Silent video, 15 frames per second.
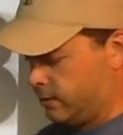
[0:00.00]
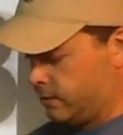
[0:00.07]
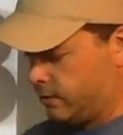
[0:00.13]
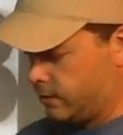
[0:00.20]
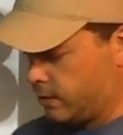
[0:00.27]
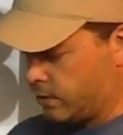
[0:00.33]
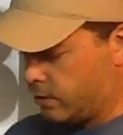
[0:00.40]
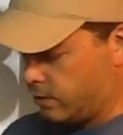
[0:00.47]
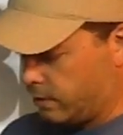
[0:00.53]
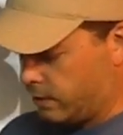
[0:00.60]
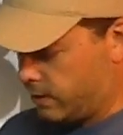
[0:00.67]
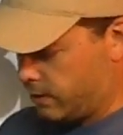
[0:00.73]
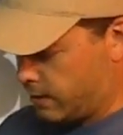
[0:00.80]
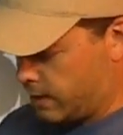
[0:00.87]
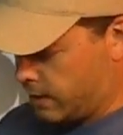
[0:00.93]
So
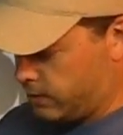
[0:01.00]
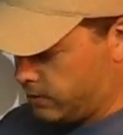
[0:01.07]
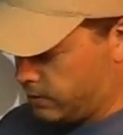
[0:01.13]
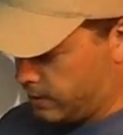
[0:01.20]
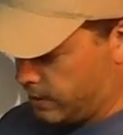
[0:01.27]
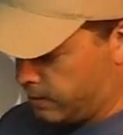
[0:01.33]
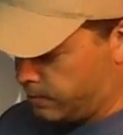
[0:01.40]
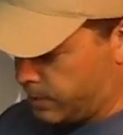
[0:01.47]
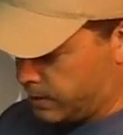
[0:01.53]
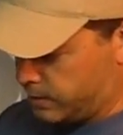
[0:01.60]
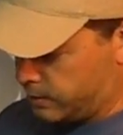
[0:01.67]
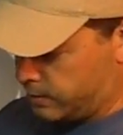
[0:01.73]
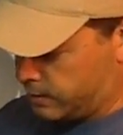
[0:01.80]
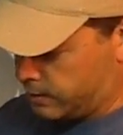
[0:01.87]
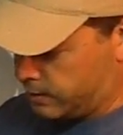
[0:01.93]
I use a little
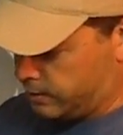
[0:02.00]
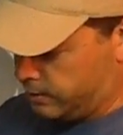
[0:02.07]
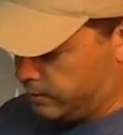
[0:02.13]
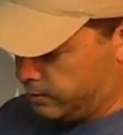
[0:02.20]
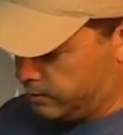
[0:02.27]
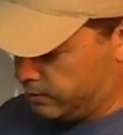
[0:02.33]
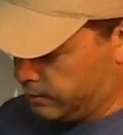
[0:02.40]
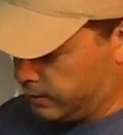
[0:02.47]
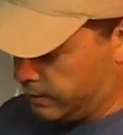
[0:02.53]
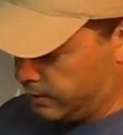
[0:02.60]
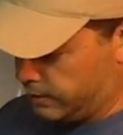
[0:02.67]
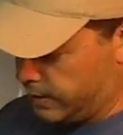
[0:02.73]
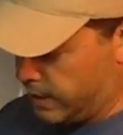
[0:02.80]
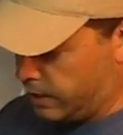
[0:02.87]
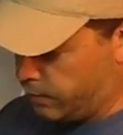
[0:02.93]
bit
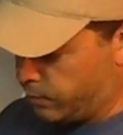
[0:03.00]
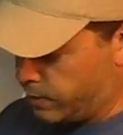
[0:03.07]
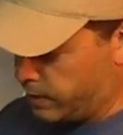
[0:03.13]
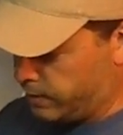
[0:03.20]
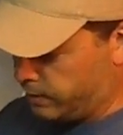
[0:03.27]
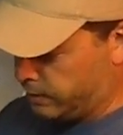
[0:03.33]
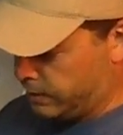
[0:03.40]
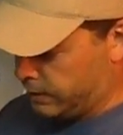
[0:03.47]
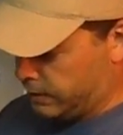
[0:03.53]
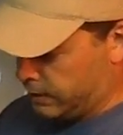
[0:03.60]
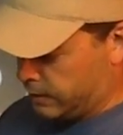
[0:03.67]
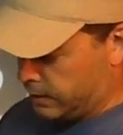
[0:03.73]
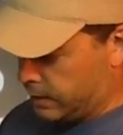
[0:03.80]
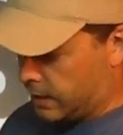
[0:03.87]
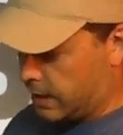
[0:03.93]
anyway.
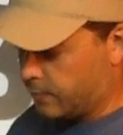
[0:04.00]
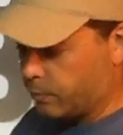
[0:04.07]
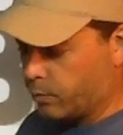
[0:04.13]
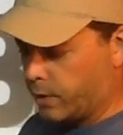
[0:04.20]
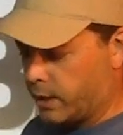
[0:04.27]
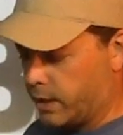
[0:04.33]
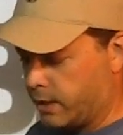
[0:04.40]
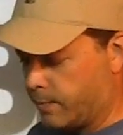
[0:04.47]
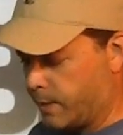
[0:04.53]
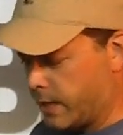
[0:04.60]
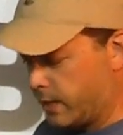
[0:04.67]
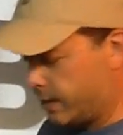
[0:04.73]
We're running about